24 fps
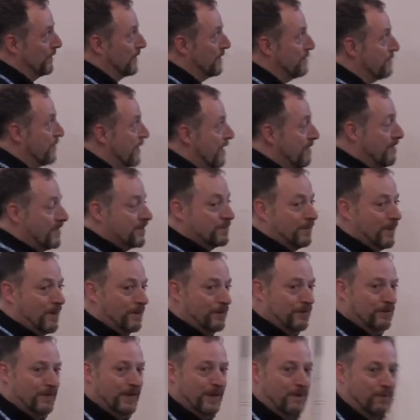In the previous
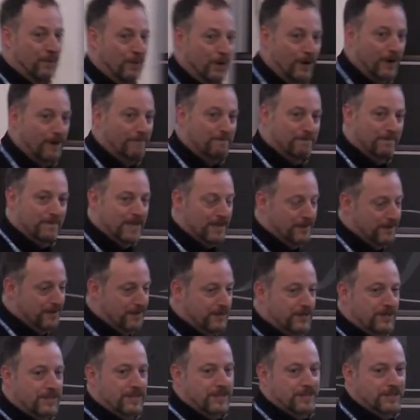model, they were in
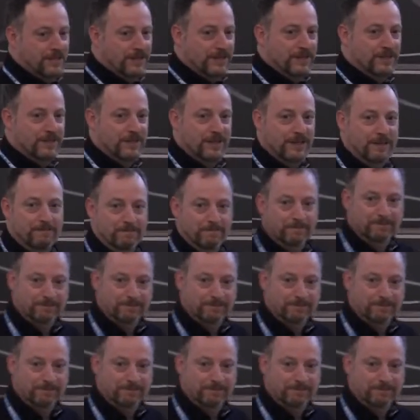the CCC.